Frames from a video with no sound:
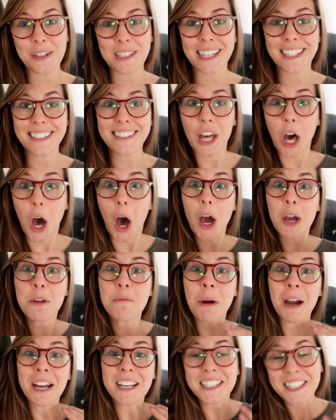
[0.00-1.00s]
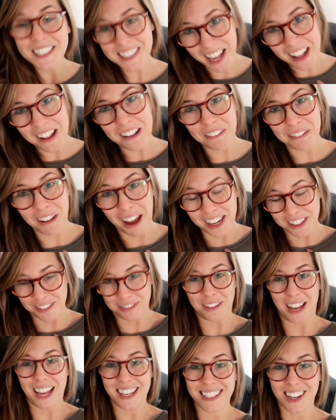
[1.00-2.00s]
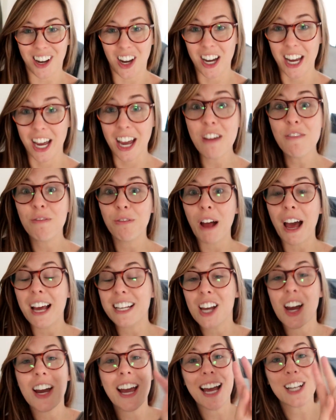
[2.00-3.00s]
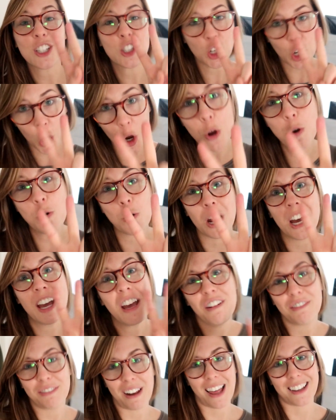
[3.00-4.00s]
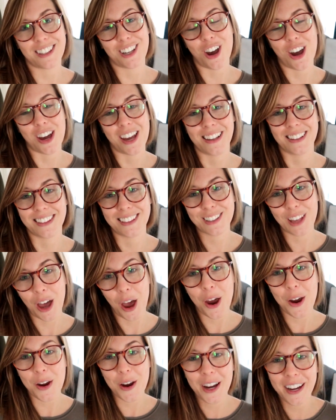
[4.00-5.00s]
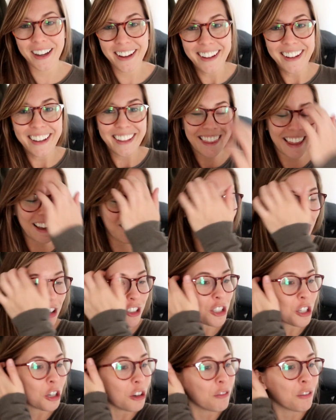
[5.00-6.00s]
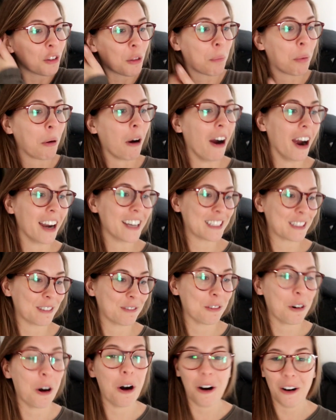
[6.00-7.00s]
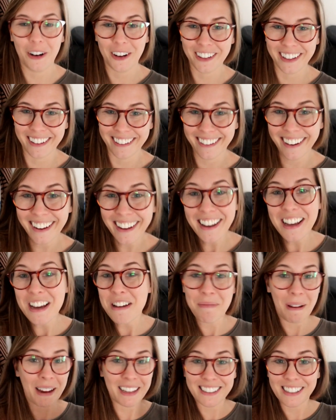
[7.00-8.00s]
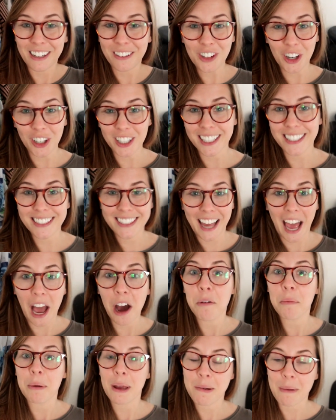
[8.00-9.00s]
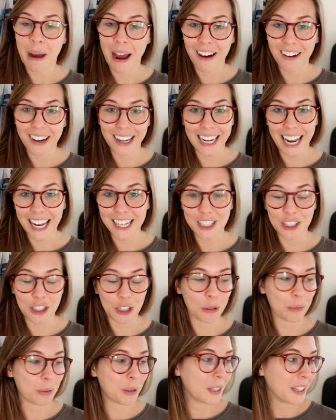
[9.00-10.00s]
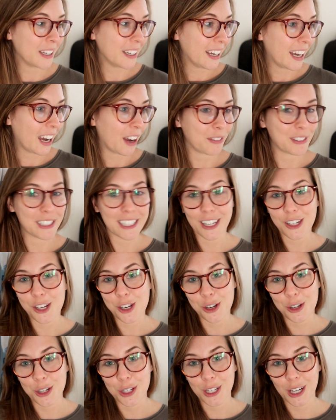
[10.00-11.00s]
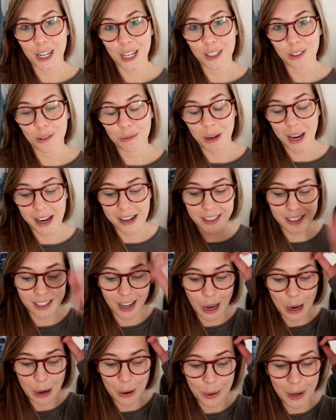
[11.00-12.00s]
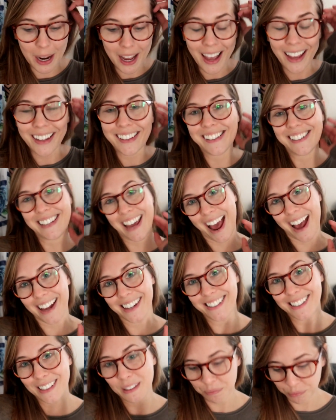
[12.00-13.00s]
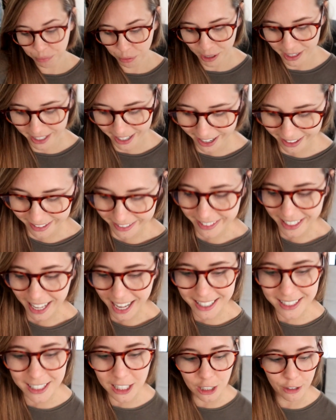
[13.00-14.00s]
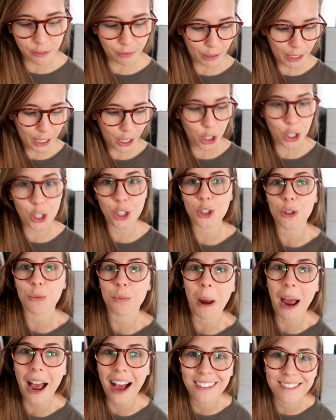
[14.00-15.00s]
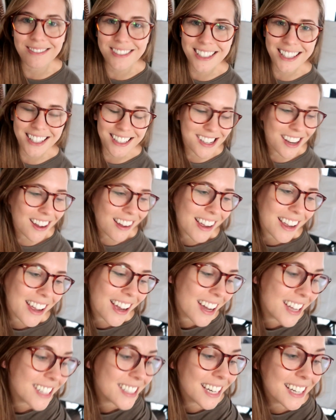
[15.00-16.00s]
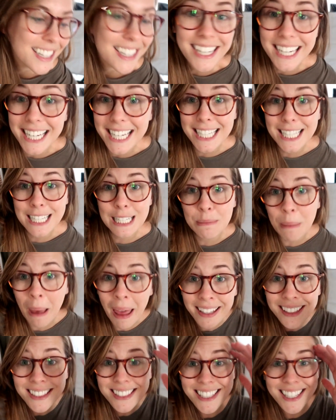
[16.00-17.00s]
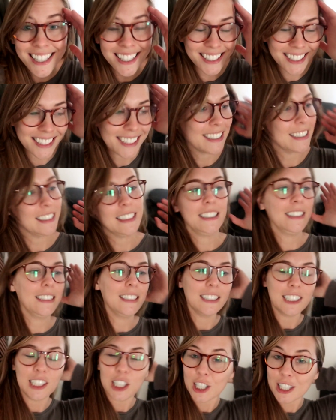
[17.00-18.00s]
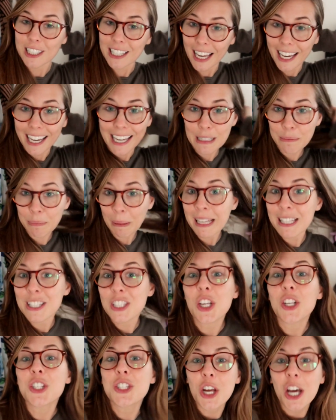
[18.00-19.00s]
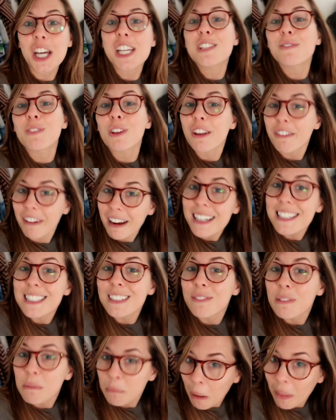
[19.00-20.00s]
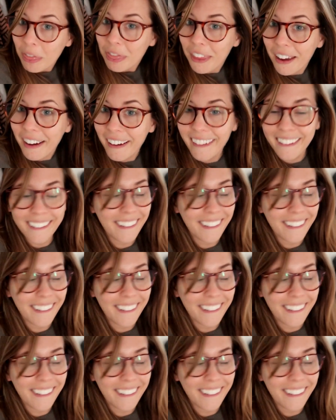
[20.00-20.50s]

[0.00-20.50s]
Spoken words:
noticed that I myself had a flat tyre. In fact, I had two flat tyres, so they've got two for the price of one. Basically, I've gone in to help him out and ended up having to get two new tyres for me, so yes, brilliant. That's a lovely £100 that I didn't need to spend. Looks like it's beans on toast for the rest of the month.